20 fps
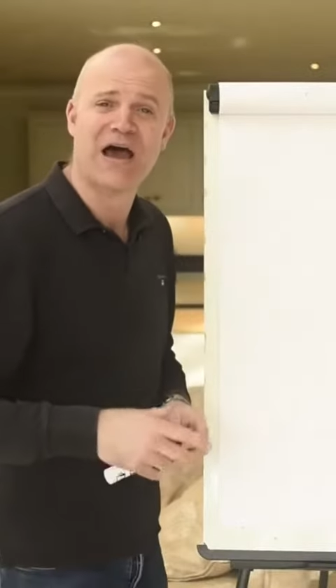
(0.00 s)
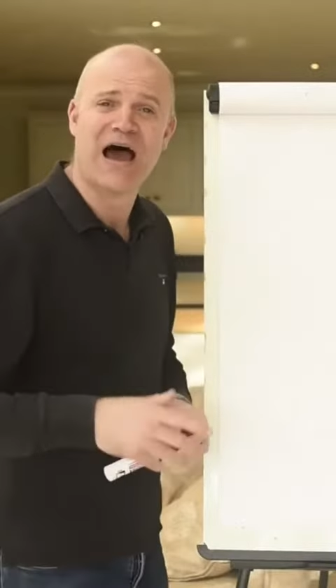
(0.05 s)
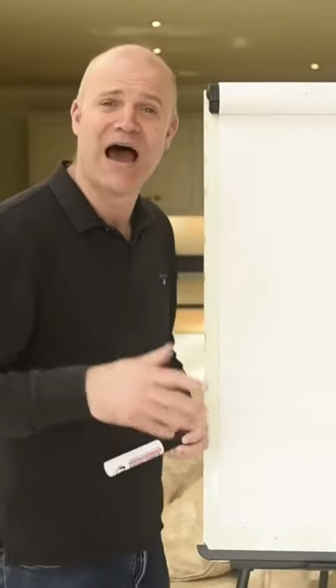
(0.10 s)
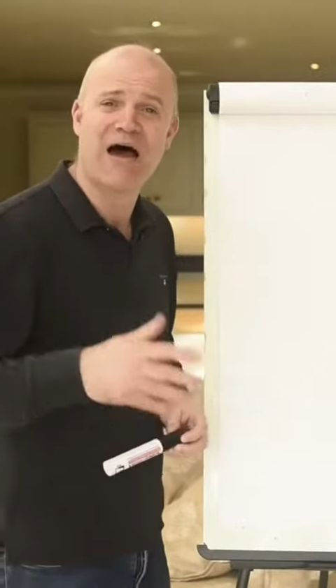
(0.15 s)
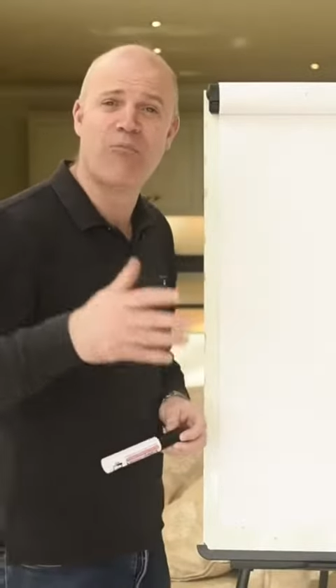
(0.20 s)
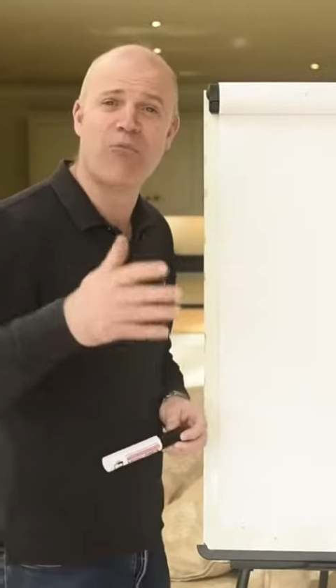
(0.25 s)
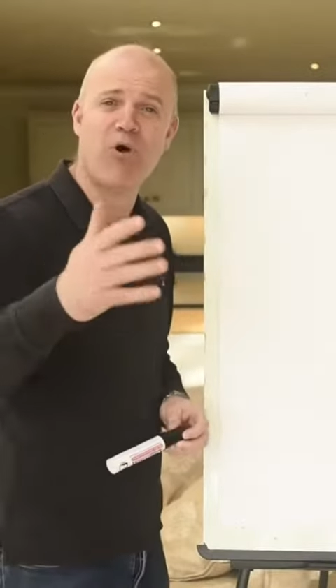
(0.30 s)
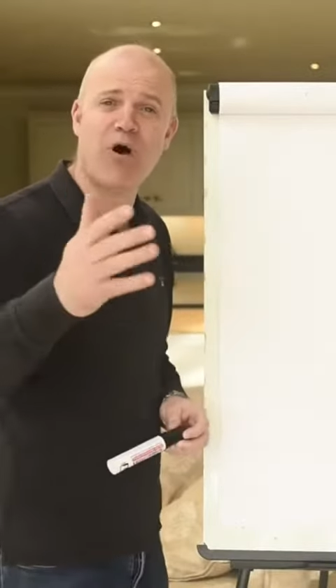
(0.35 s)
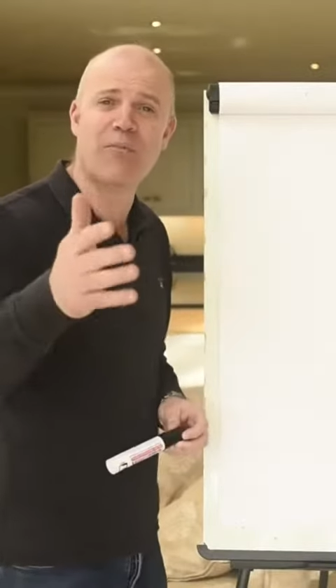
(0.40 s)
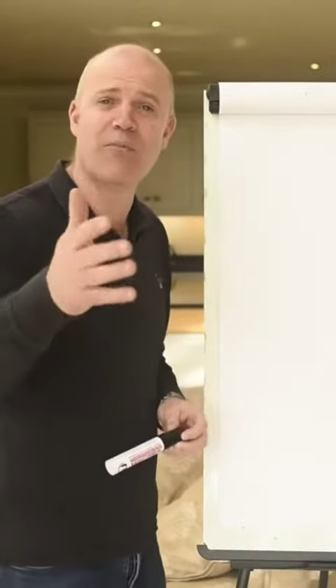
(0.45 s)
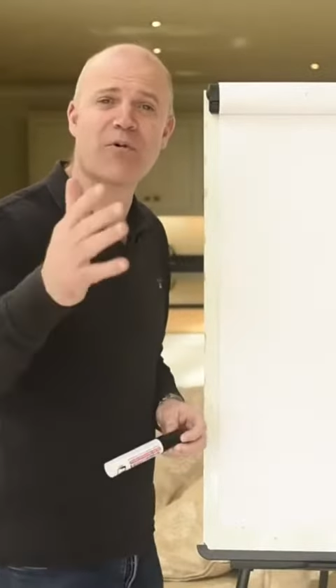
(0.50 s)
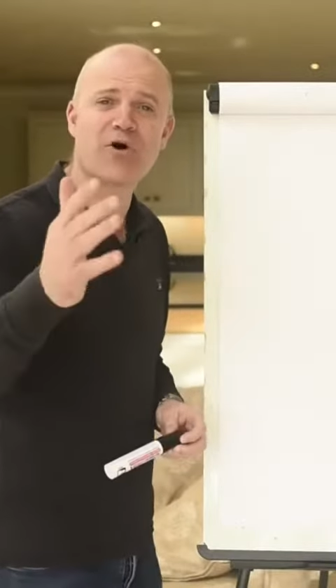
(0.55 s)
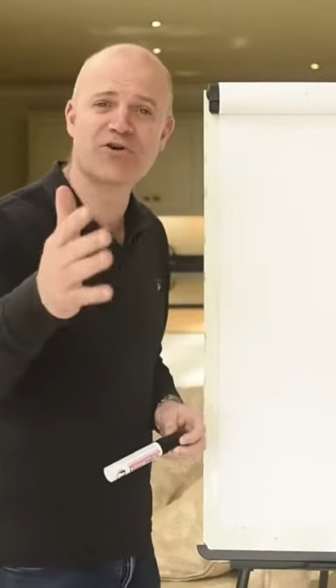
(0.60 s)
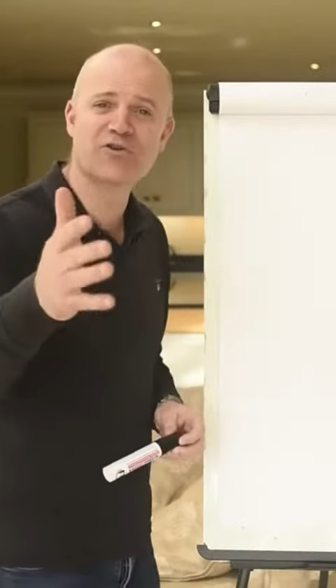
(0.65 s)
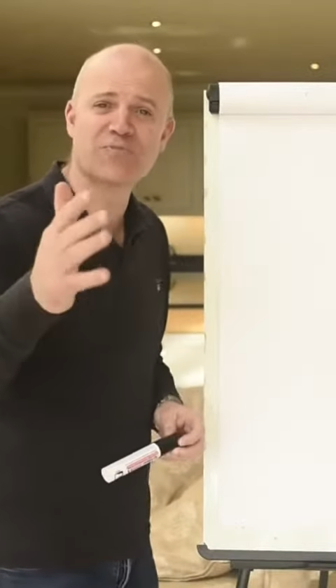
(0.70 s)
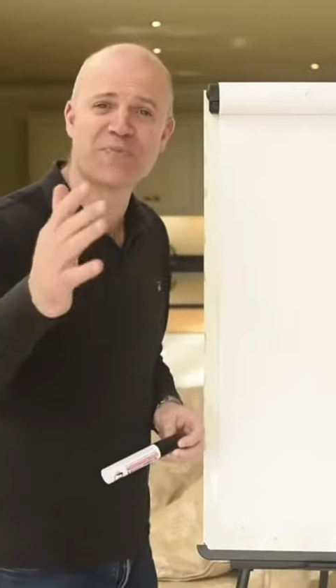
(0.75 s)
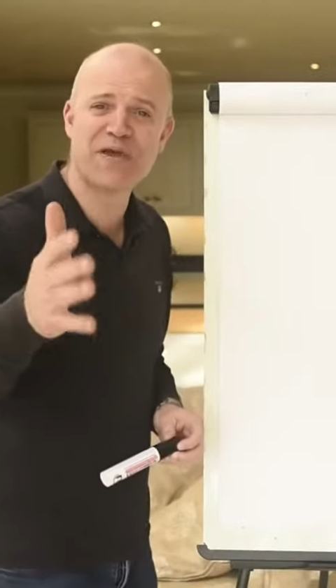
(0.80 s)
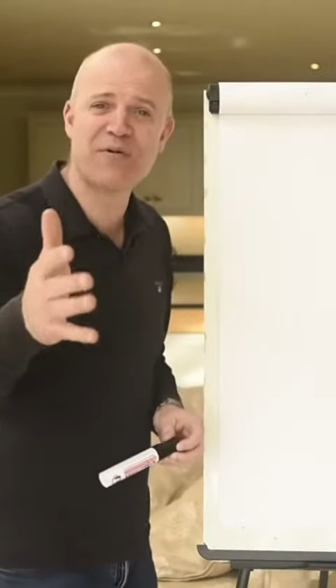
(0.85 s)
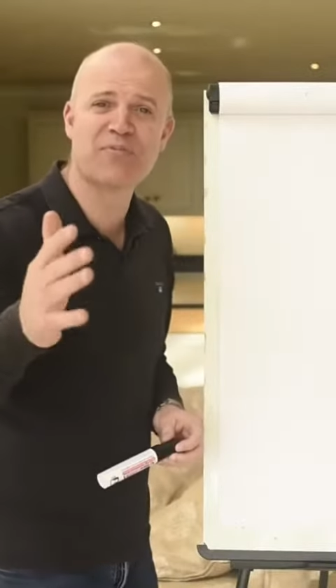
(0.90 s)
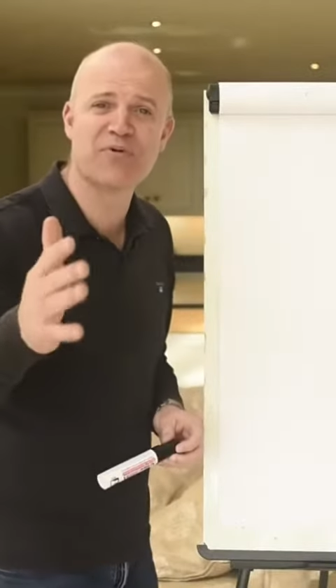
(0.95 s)
And what
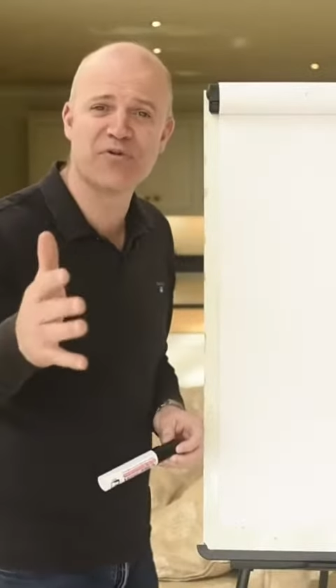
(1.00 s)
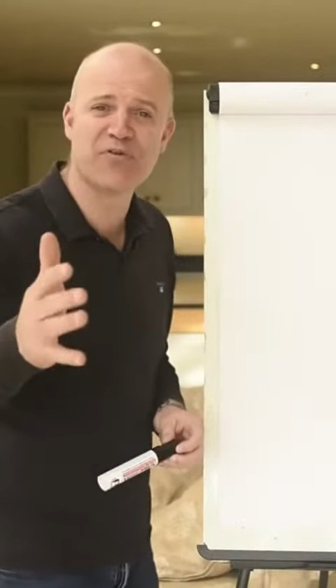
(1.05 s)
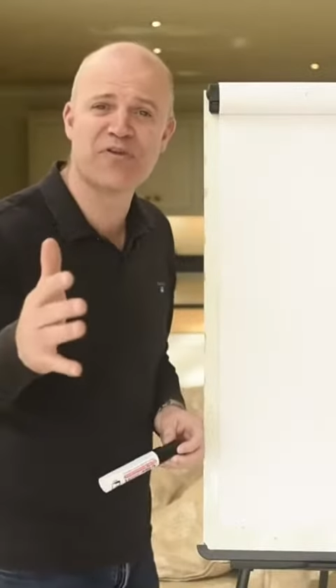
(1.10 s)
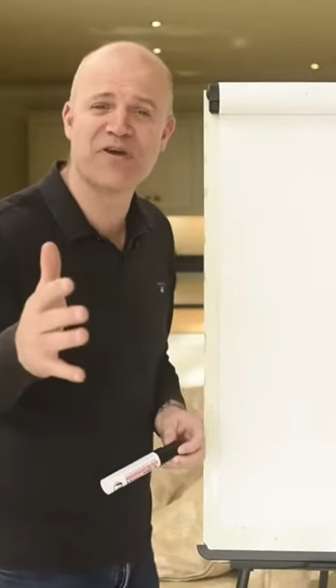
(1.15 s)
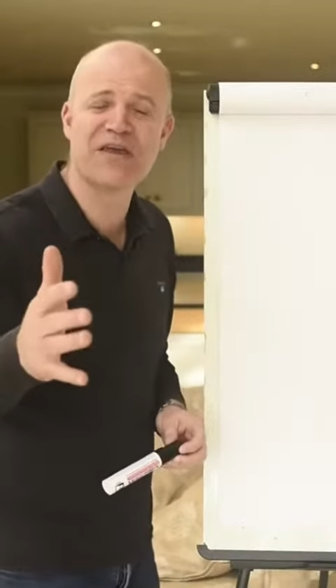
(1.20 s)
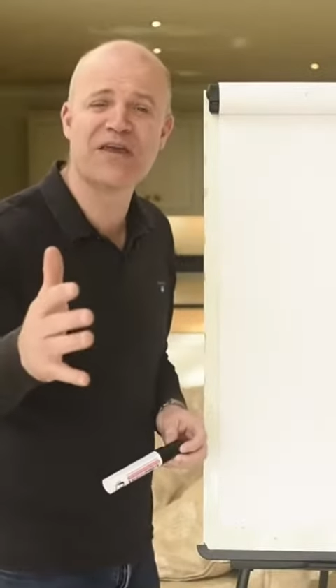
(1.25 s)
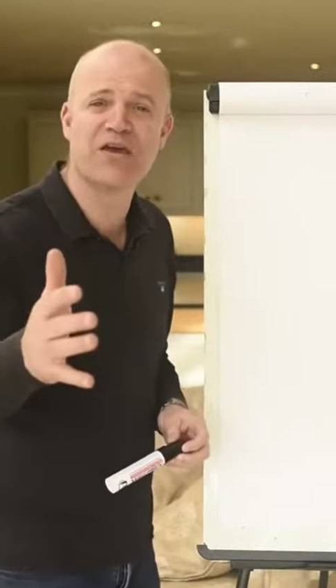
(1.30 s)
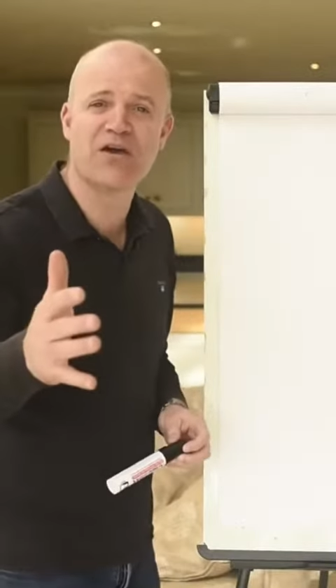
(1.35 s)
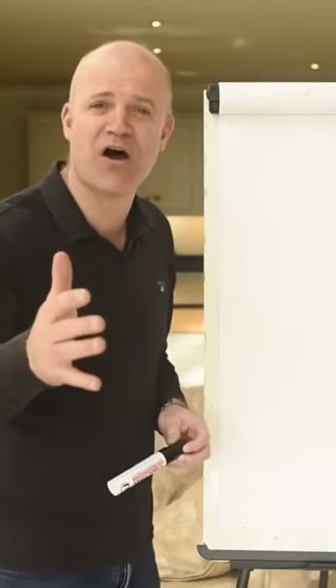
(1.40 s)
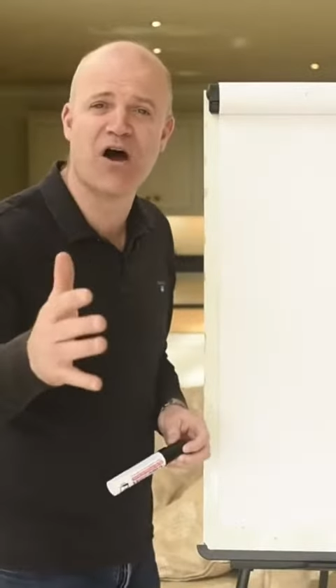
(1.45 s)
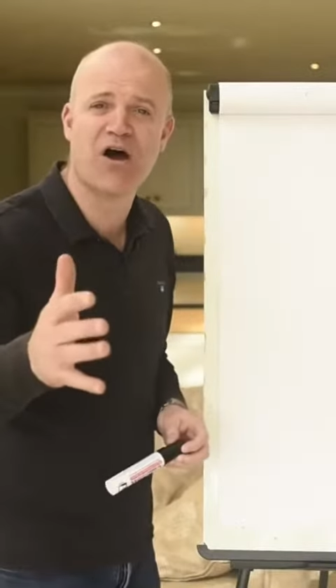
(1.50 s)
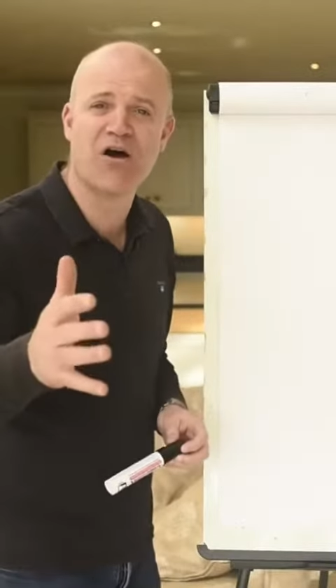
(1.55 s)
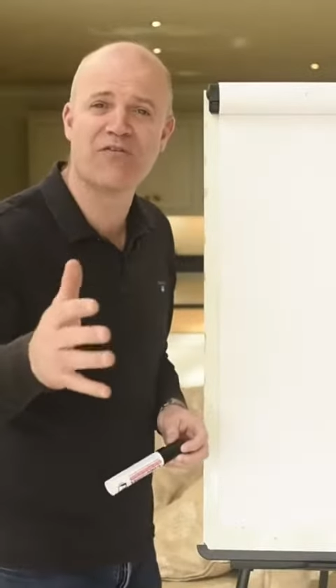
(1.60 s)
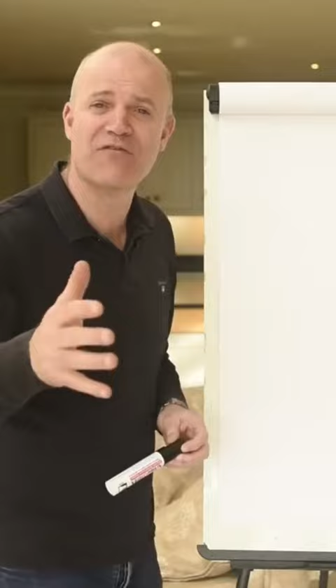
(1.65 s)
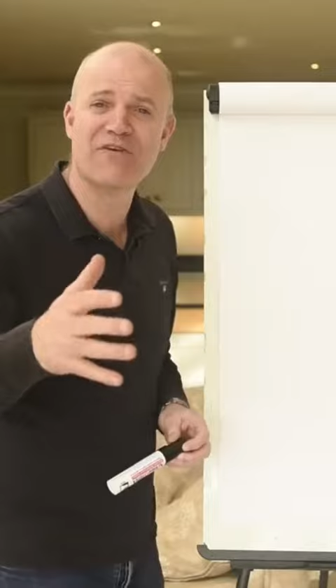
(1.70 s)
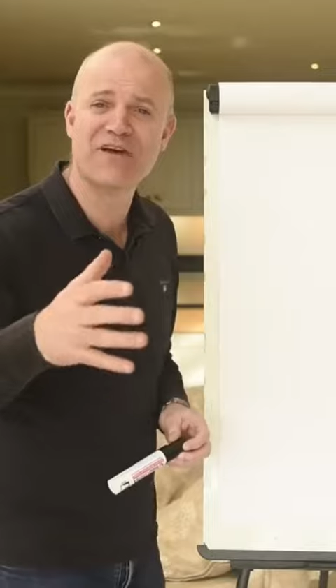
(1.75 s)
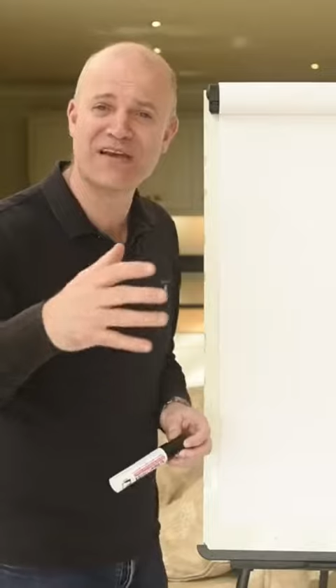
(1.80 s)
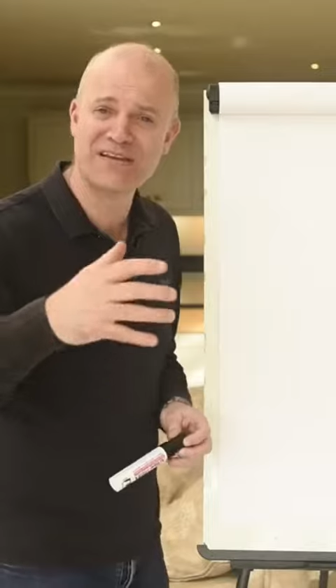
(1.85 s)
most people think of